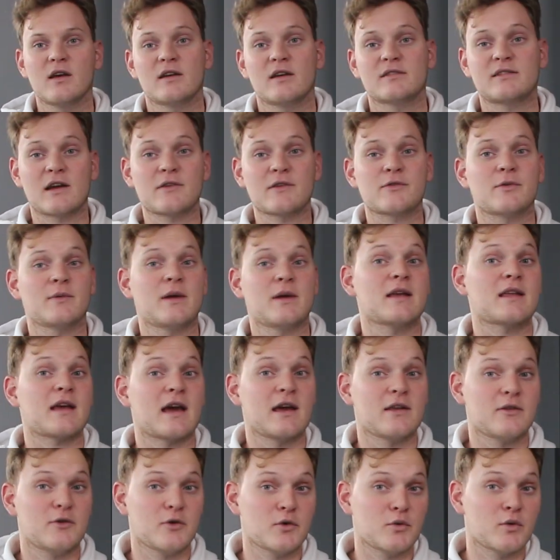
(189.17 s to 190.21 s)
Aside from that,
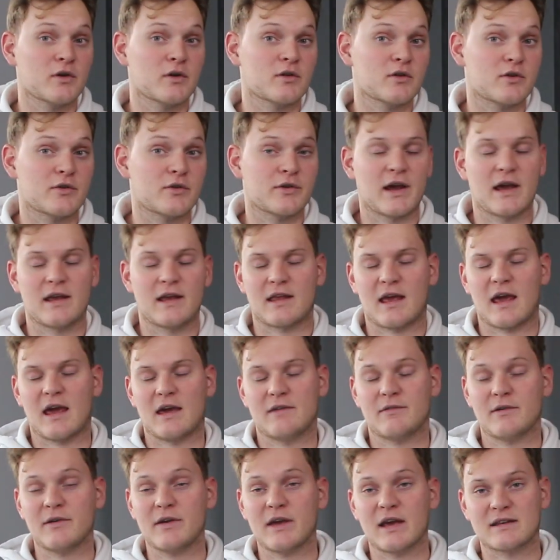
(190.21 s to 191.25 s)
I do want to create
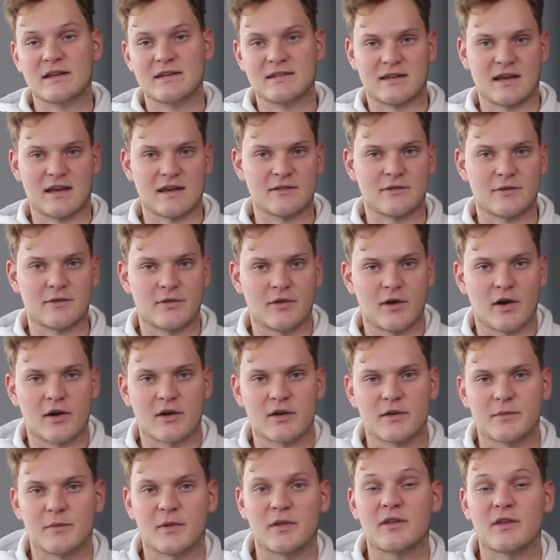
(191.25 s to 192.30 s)
a very extensive
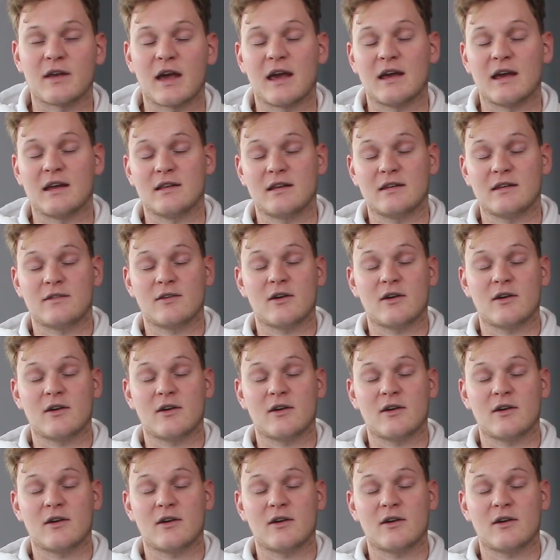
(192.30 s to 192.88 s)
document, and this